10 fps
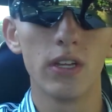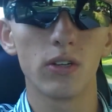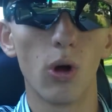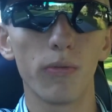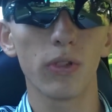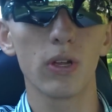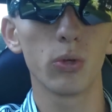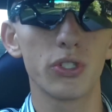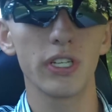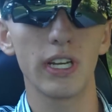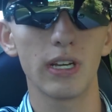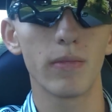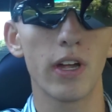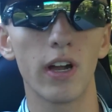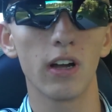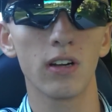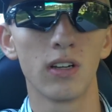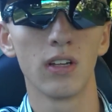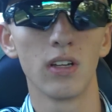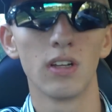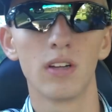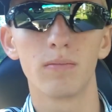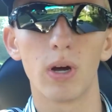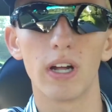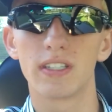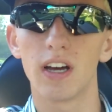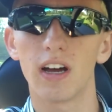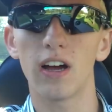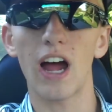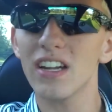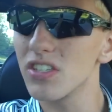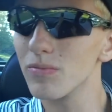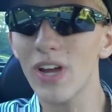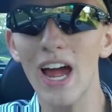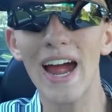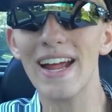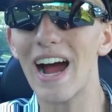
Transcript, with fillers: so hopefully we'll see him there. But uh, awesome guy,